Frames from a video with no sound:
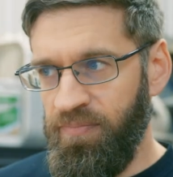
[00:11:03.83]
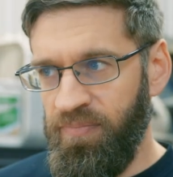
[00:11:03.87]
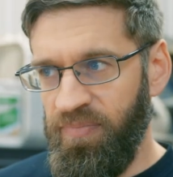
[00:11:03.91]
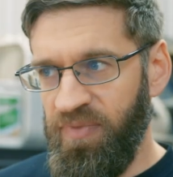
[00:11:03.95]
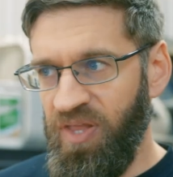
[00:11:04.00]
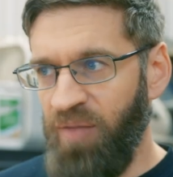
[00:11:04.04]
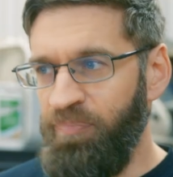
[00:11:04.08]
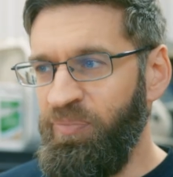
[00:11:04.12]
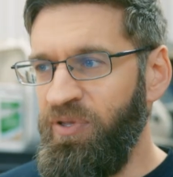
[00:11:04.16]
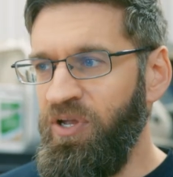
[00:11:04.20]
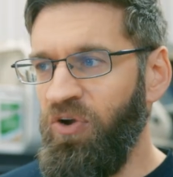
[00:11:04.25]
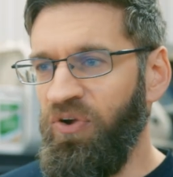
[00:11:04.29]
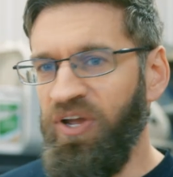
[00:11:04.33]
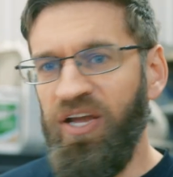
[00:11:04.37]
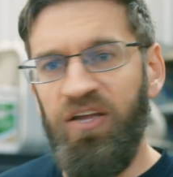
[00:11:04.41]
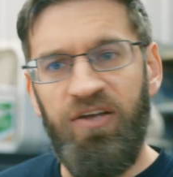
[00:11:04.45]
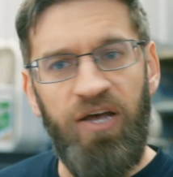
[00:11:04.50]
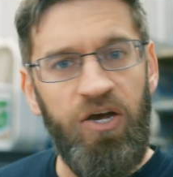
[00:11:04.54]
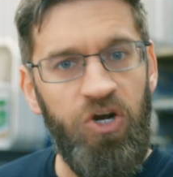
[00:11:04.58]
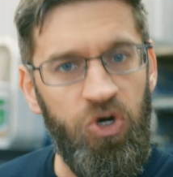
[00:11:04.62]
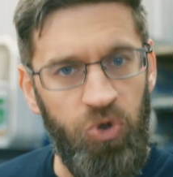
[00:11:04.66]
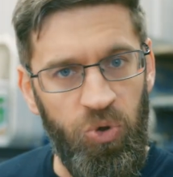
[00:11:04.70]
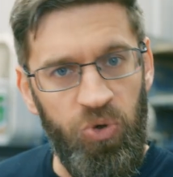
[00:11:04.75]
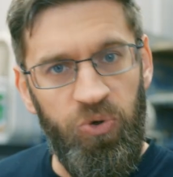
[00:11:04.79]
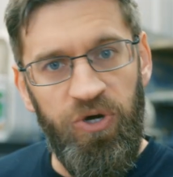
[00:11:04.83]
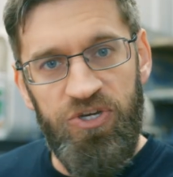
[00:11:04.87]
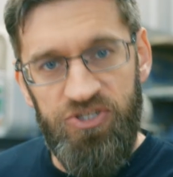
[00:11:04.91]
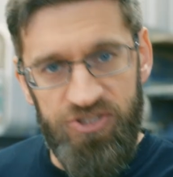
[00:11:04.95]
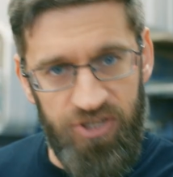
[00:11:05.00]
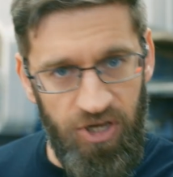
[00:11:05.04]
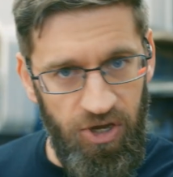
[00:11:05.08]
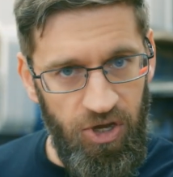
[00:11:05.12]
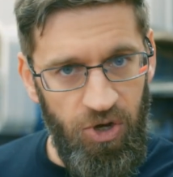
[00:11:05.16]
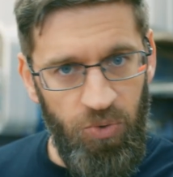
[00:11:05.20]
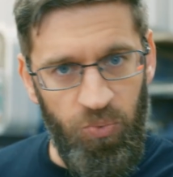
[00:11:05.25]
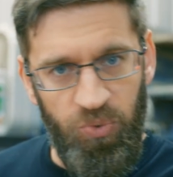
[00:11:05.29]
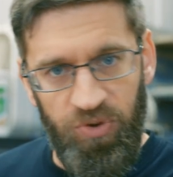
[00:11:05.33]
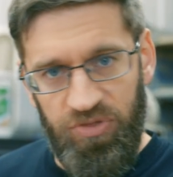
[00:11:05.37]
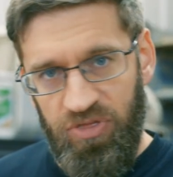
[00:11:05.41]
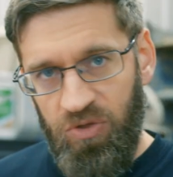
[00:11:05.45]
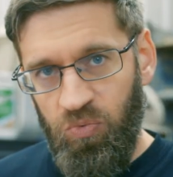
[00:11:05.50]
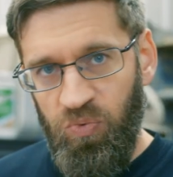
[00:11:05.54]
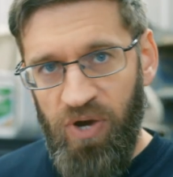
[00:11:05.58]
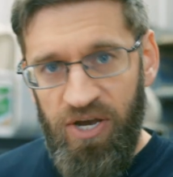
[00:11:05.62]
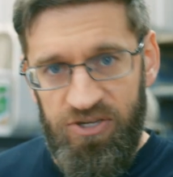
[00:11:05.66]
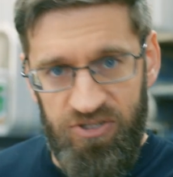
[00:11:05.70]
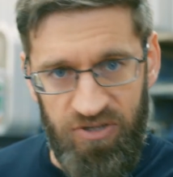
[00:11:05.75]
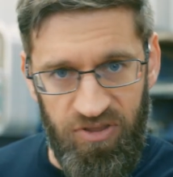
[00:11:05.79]
appear incongruous with the
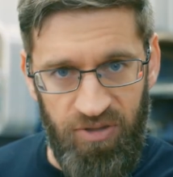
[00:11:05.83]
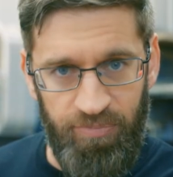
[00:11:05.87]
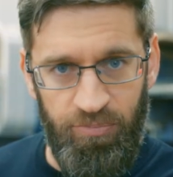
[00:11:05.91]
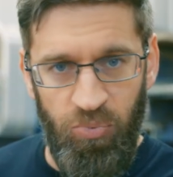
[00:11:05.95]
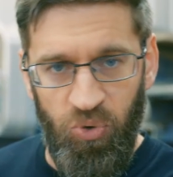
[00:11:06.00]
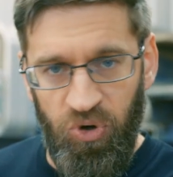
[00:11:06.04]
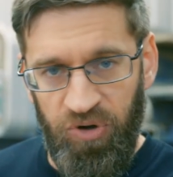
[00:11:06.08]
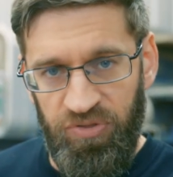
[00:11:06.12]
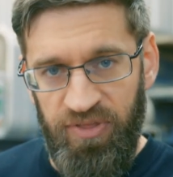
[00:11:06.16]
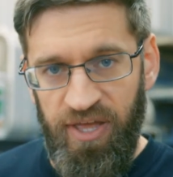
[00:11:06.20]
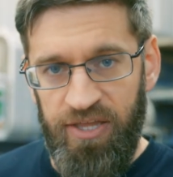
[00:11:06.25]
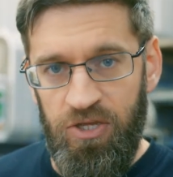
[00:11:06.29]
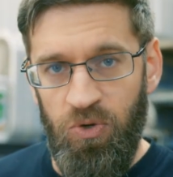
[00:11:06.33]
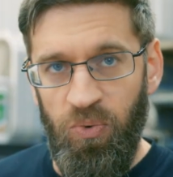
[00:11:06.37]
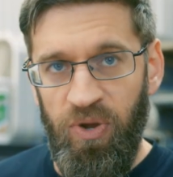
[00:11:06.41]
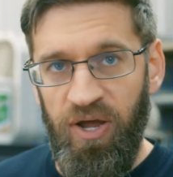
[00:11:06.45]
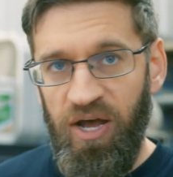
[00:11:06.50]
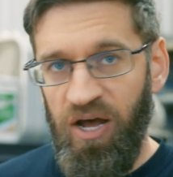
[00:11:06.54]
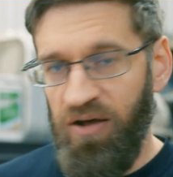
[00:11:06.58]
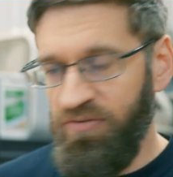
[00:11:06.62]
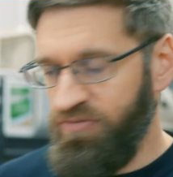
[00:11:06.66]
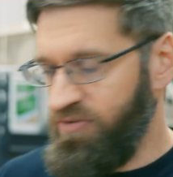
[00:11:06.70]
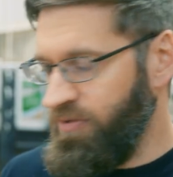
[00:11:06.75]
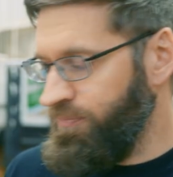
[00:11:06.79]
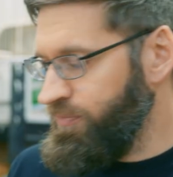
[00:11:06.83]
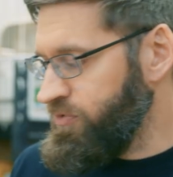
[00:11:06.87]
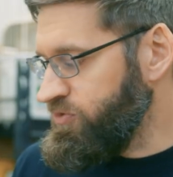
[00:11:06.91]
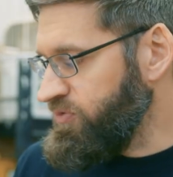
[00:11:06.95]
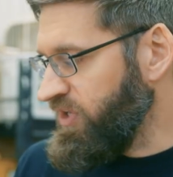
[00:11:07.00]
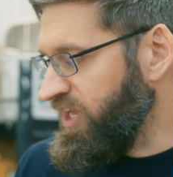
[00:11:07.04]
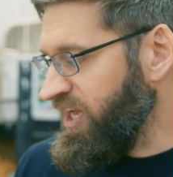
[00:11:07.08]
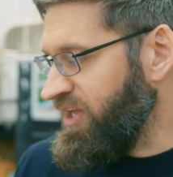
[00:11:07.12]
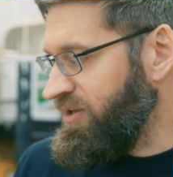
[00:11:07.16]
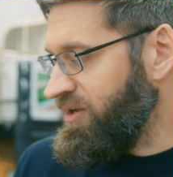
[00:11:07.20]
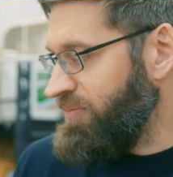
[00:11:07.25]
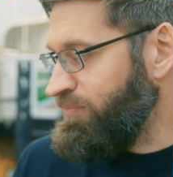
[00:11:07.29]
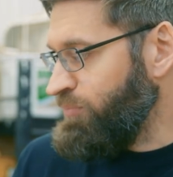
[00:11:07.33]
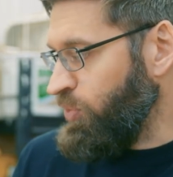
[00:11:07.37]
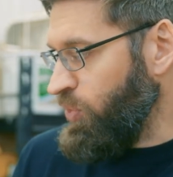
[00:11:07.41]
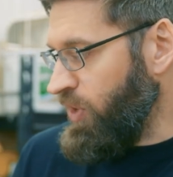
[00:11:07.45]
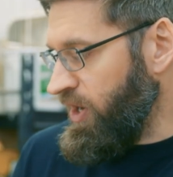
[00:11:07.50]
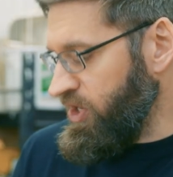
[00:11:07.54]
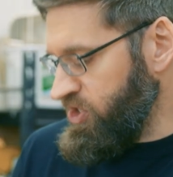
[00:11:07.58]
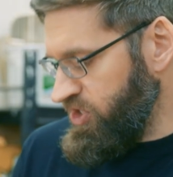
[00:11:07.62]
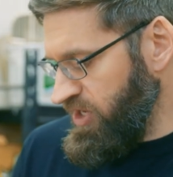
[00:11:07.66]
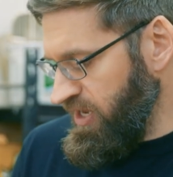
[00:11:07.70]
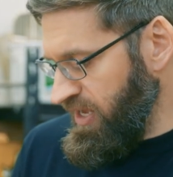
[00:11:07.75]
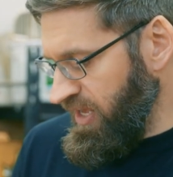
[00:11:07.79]
rest of the board that you have. So again,
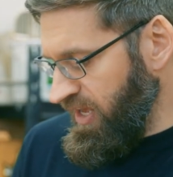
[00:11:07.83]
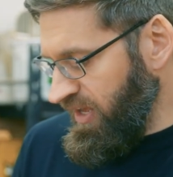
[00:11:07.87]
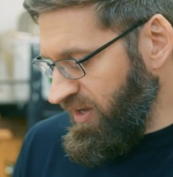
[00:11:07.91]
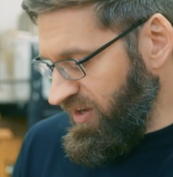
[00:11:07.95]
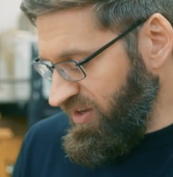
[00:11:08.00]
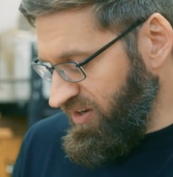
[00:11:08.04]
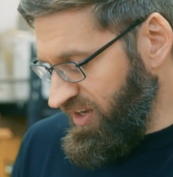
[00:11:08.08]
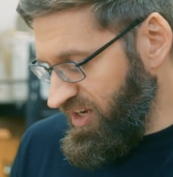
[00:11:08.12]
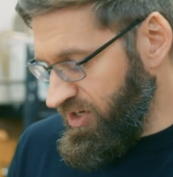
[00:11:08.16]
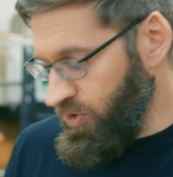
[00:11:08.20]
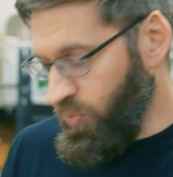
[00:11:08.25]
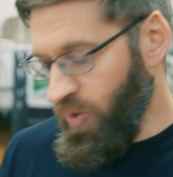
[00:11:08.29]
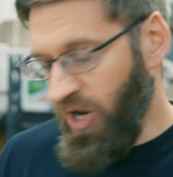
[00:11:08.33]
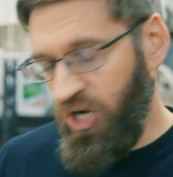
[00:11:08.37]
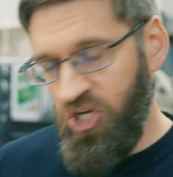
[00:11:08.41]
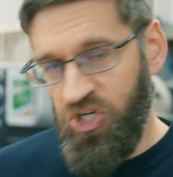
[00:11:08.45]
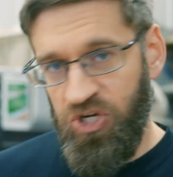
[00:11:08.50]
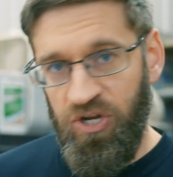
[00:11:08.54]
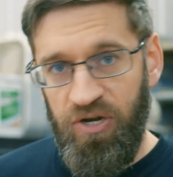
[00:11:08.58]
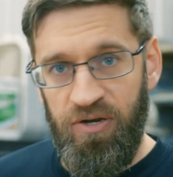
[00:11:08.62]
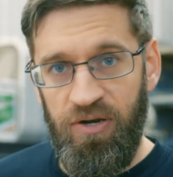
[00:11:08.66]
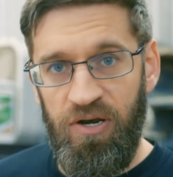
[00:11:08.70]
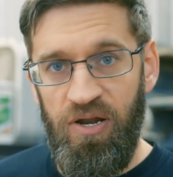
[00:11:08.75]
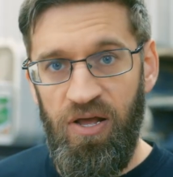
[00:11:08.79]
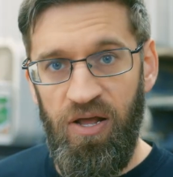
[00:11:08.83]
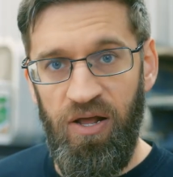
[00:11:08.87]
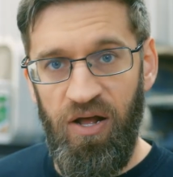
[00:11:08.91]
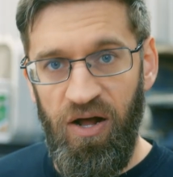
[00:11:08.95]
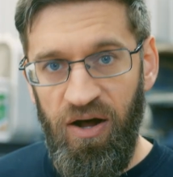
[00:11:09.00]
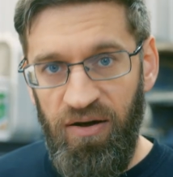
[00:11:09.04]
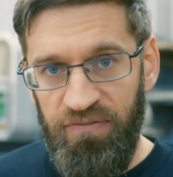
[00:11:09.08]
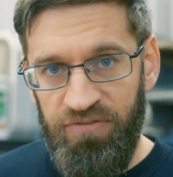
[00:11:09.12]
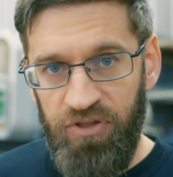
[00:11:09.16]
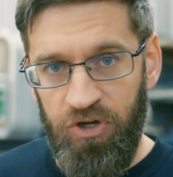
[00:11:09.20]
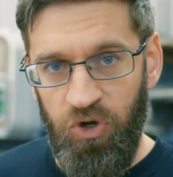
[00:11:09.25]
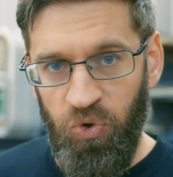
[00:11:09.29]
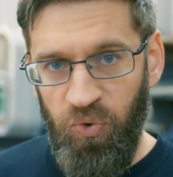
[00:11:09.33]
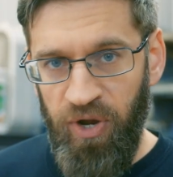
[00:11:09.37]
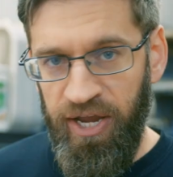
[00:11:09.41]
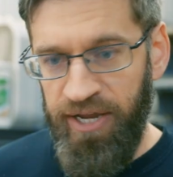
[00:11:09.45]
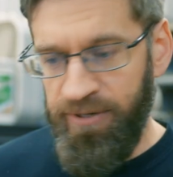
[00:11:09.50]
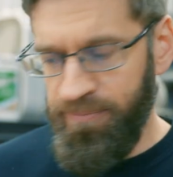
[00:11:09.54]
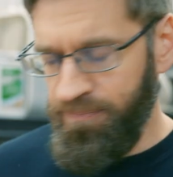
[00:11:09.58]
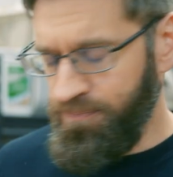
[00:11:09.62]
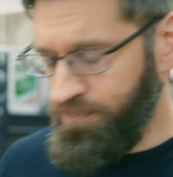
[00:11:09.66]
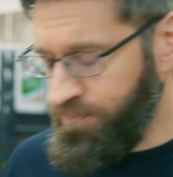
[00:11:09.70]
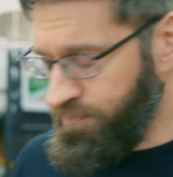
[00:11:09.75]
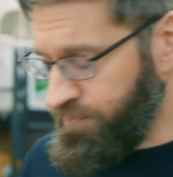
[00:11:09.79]
brush any direction of the grain.